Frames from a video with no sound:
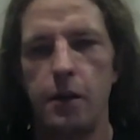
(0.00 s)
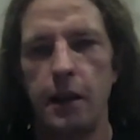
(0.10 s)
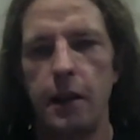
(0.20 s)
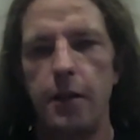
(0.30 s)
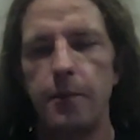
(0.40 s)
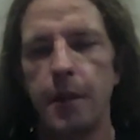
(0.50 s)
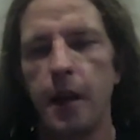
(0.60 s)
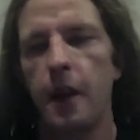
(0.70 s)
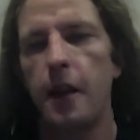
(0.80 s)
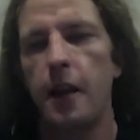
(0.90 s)
need.
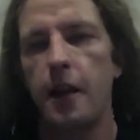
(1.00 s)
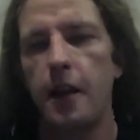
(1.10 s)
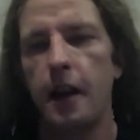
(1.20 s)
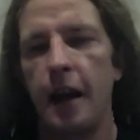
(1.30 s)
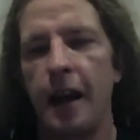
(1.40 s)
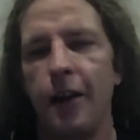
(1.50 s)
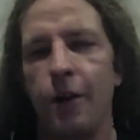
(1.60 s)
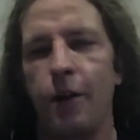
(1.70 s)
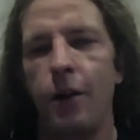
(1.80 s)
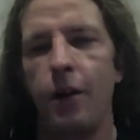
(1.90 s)

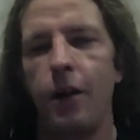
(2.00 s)
Now,